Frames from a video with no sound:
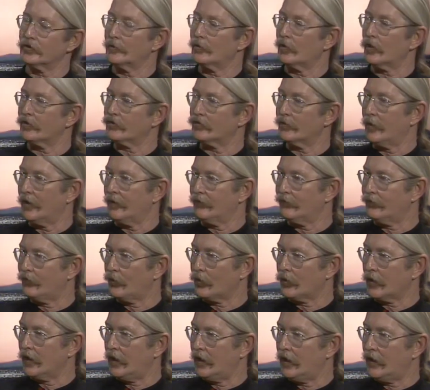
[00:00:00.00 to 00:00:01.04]
seminar is about
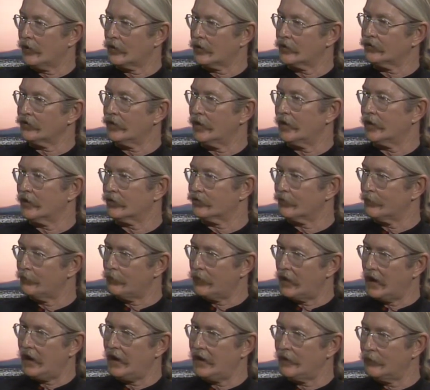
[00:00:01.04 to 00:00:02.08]
4 hours, and it's
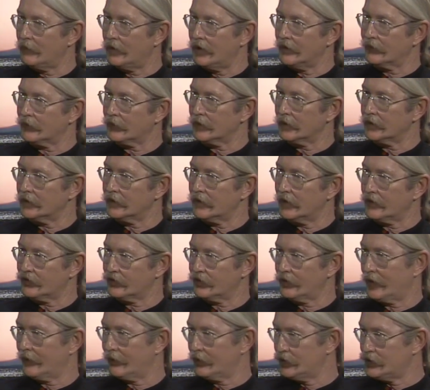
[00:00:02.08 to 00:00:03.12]
bi-monthly.
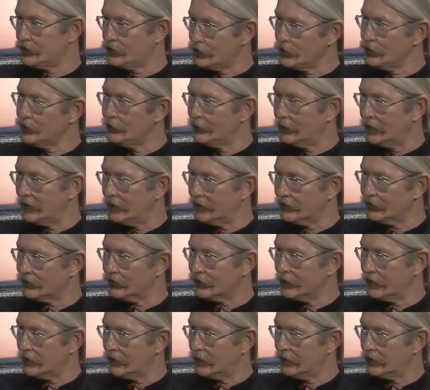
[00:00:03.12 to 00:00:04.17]
That's every 2
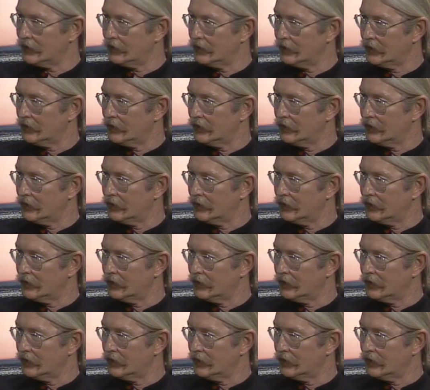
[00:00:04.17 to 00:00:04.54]
months then.